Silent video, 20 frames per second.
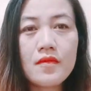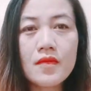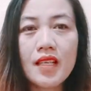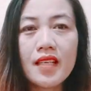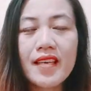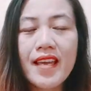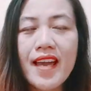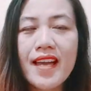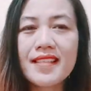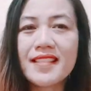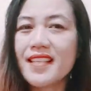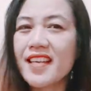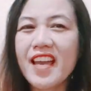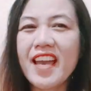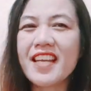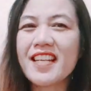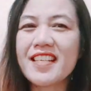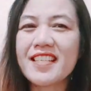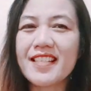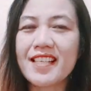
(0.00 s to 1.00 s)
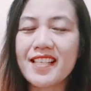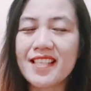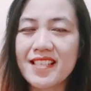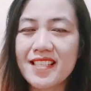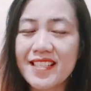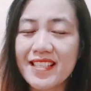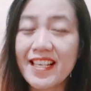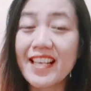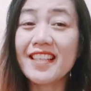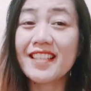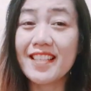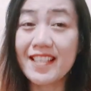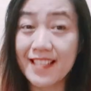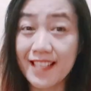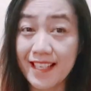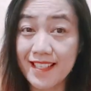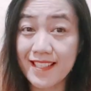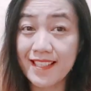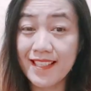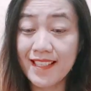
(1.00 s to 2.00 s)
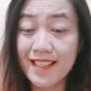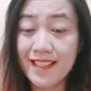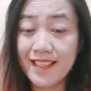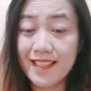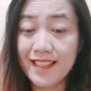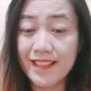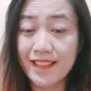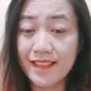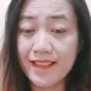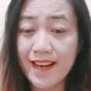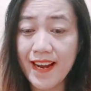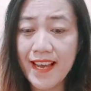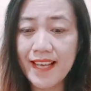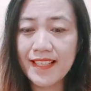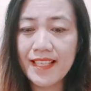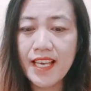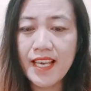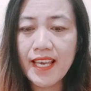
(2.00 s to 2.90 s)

yes, any sicknesses, all right?